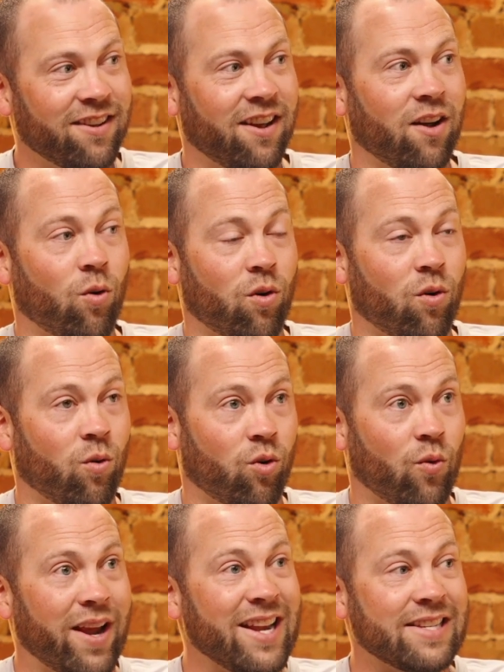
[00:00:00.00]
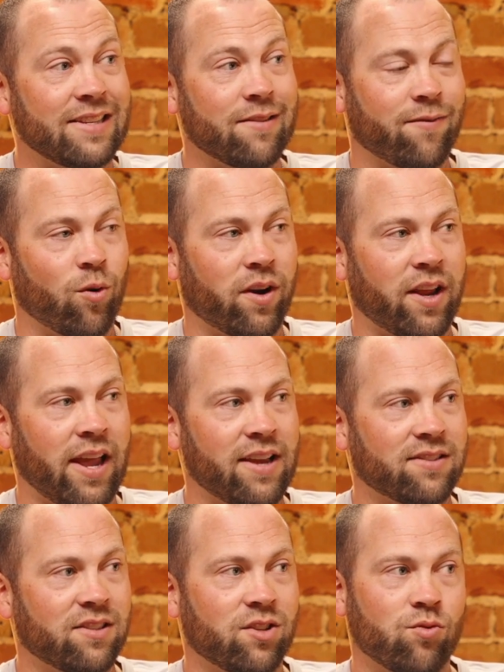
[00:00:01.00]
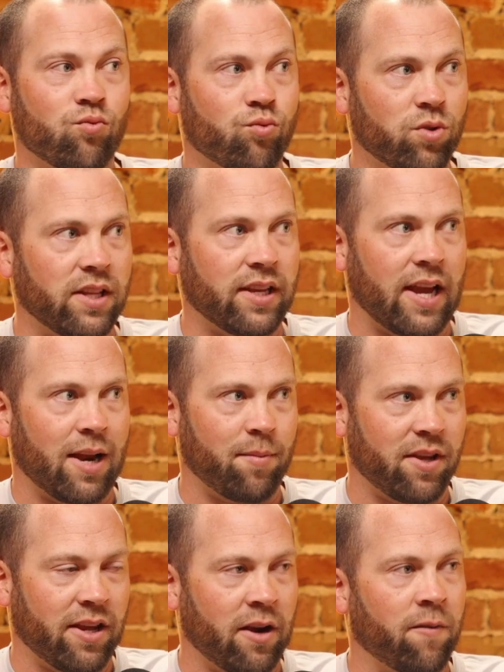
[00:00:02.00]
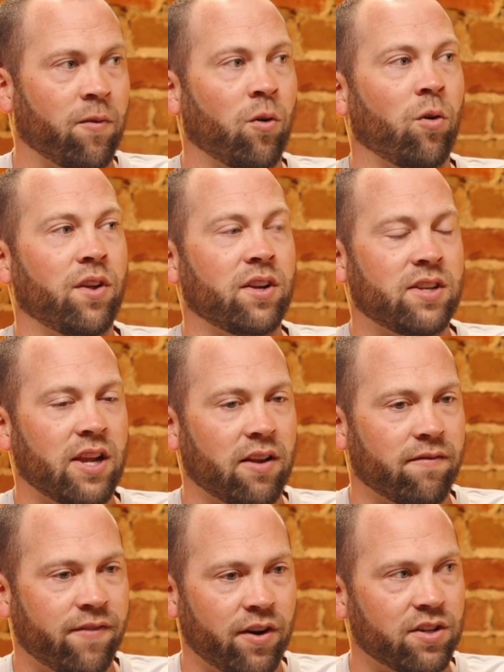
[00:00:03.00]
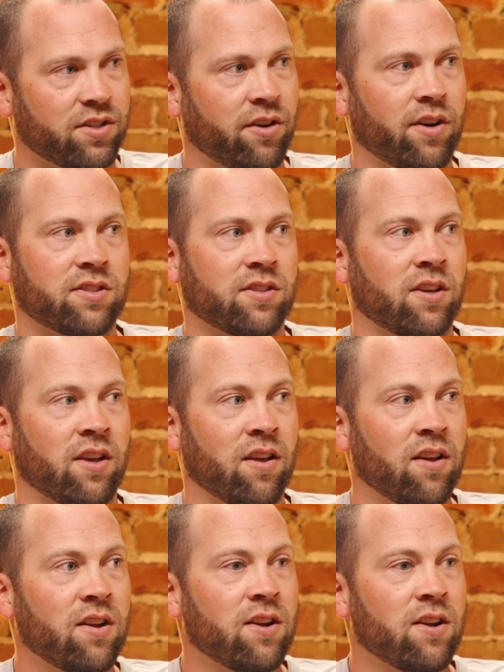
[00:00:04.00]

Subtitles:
Or rain is in the forecast, you really got to be careful. They take it very seriously.